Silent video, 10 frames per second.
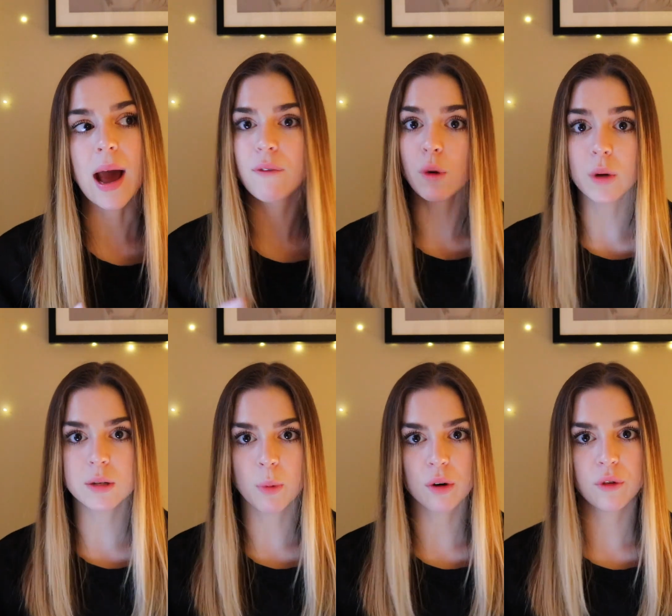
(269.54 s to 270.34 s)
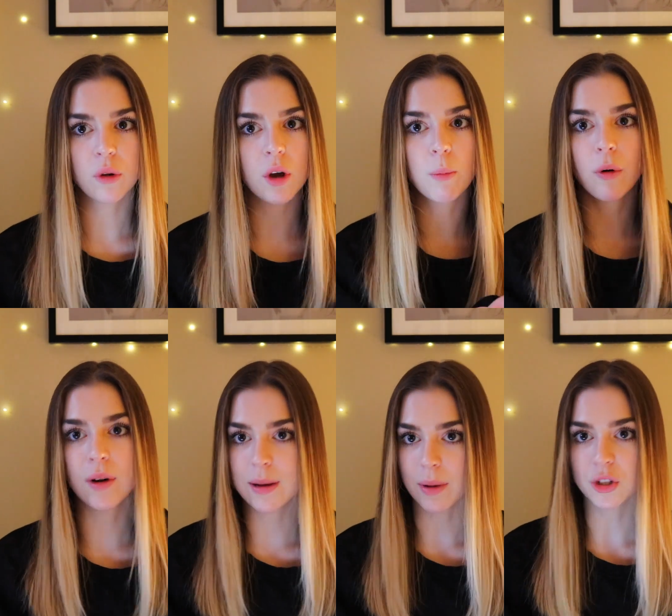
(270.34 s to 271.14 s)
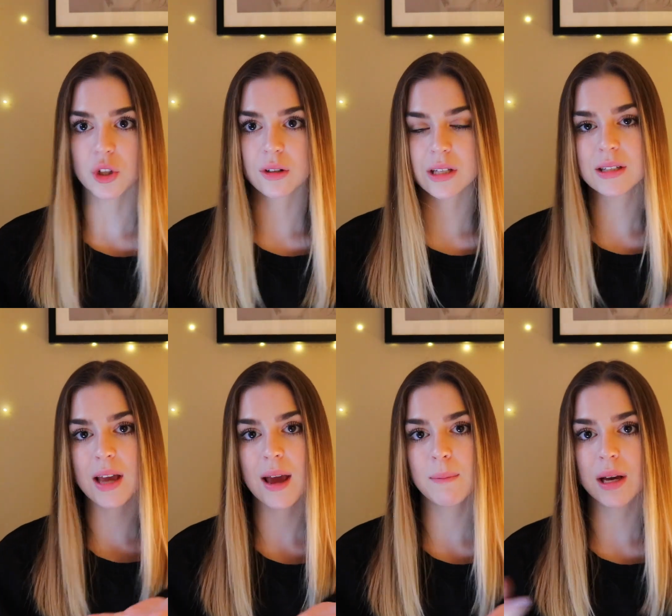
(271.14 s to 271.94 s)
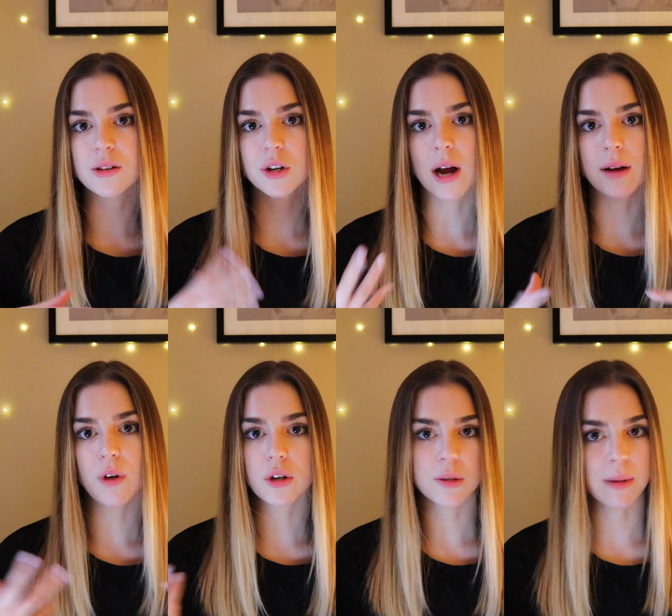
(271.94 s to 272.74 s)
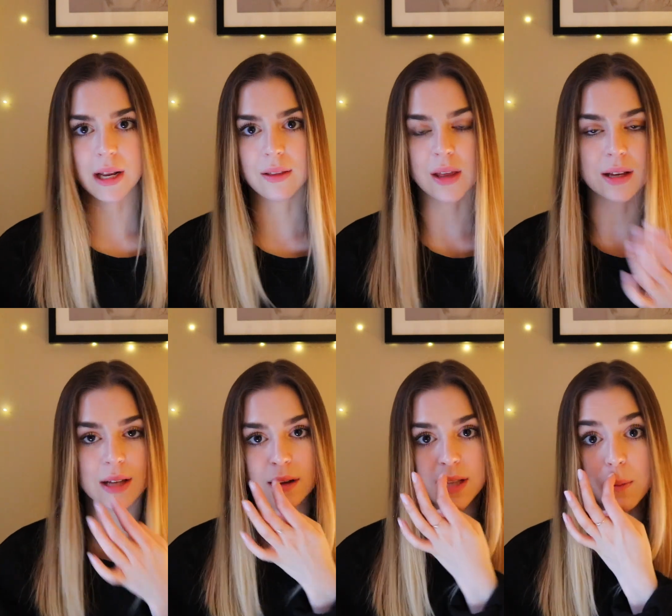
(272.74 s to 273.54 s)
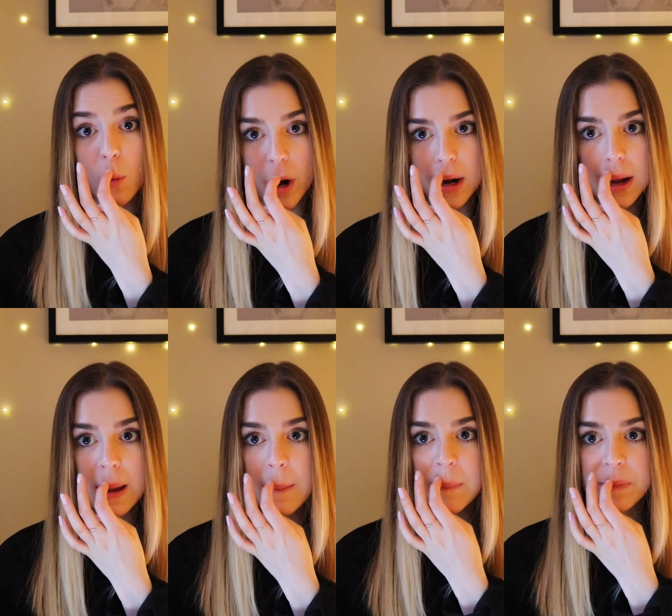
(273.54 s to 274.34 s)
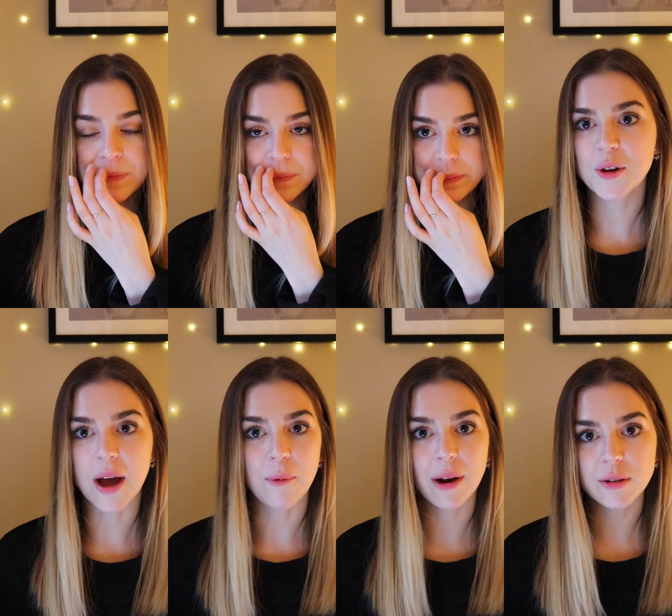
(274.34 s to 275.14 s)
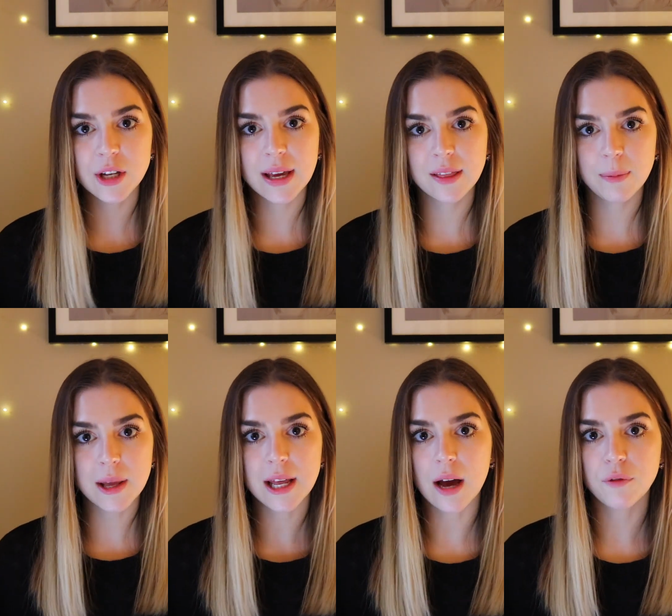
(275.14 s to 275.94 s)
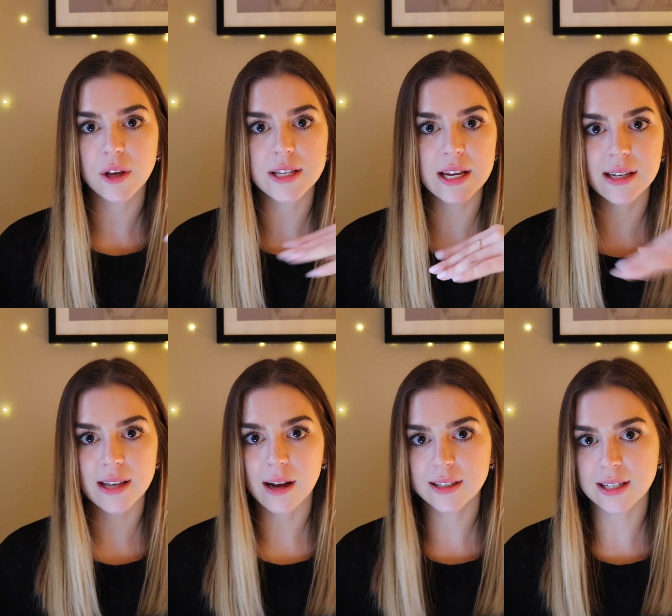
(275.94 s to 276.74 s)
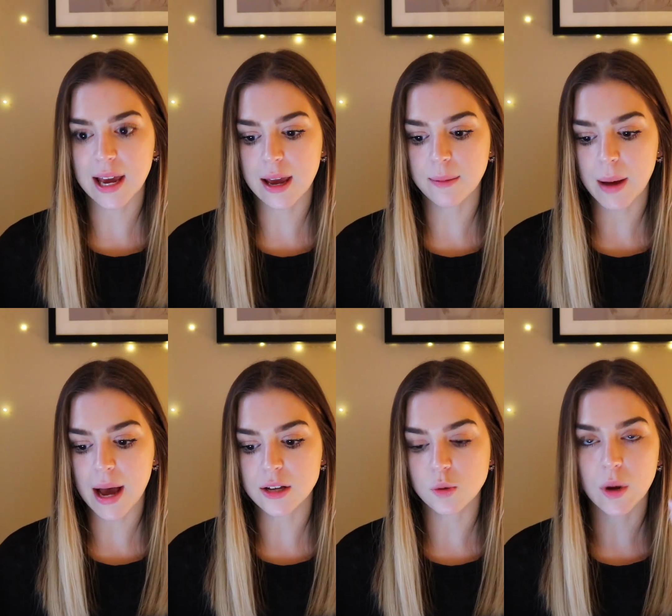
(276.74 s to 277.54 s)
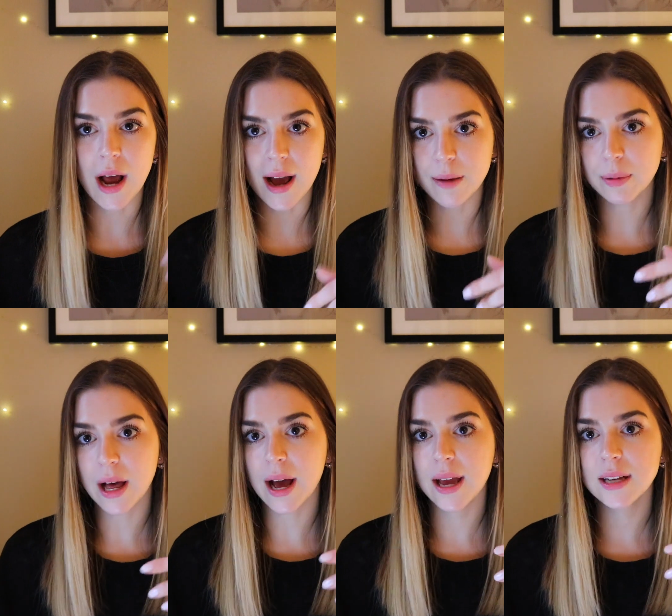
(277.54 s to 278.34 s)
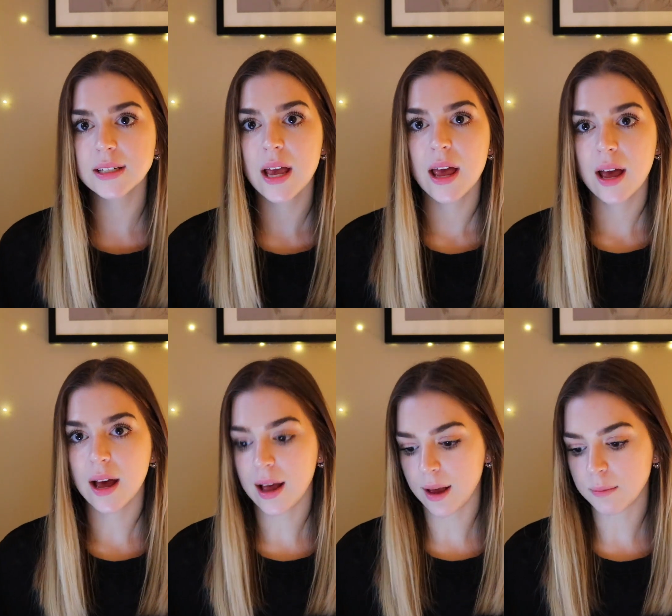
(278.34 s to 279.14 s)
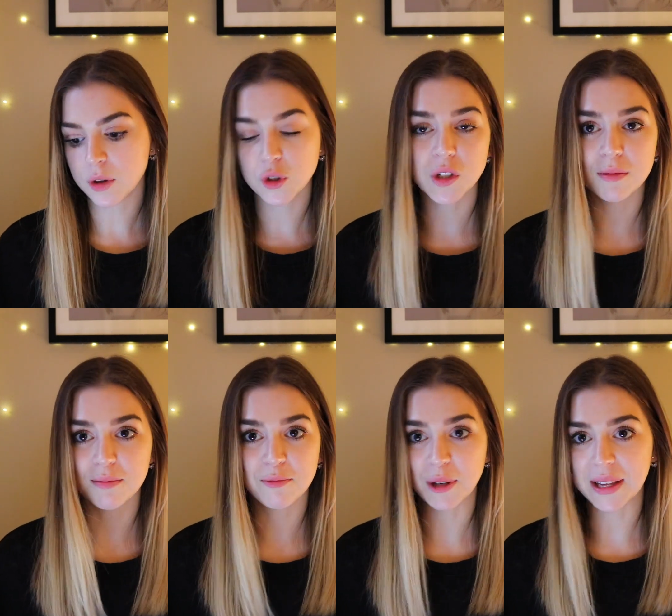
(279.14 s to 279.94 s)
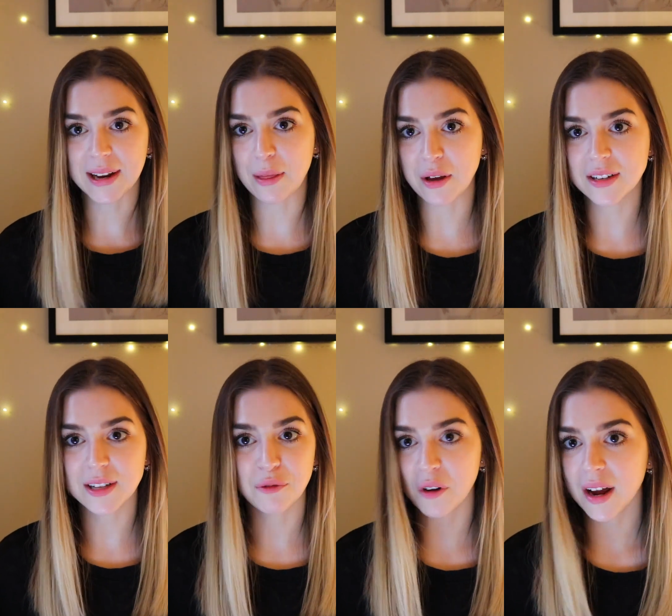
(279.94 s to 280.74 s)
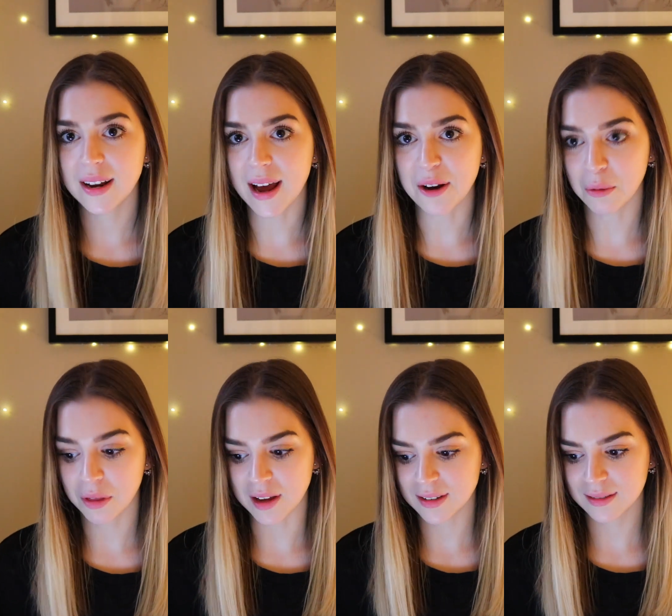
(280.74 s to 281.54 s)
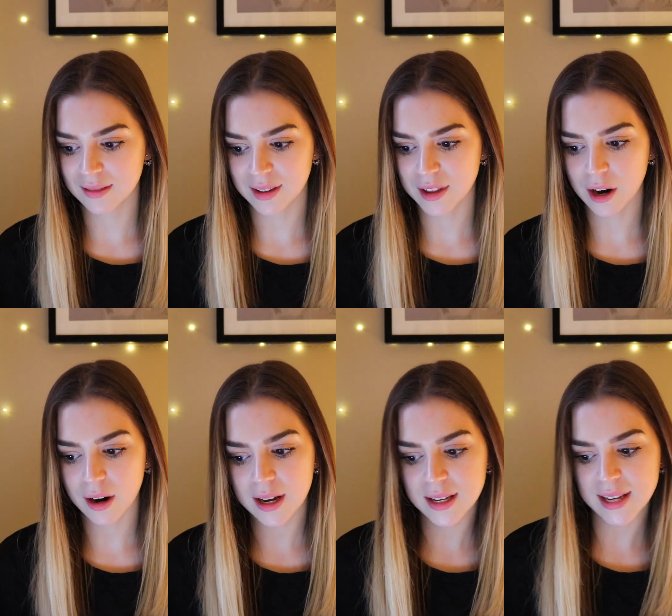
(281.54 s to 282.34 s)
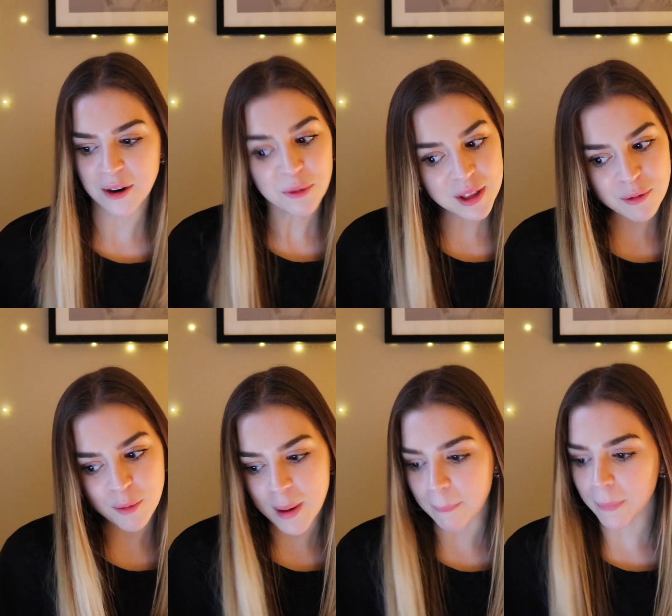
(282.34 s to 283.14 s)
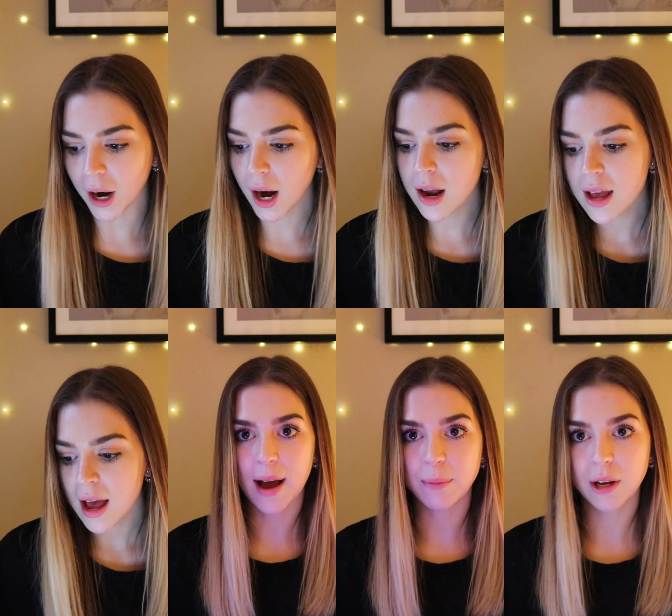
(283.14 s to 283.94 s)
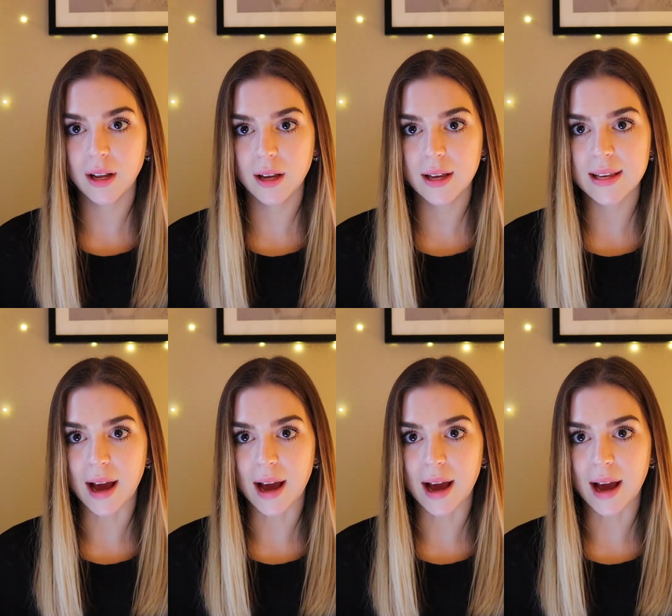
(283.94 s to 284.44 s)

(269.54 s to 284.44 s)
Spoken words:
everyone's portfolio pretty much looks the same because you're kind of all submitting the exact same work. So yeah, when I was looking at the PDF, it's the exact same as when I applied. There's really nothing different. I don't think that there is. I don't really remember. I'm gonna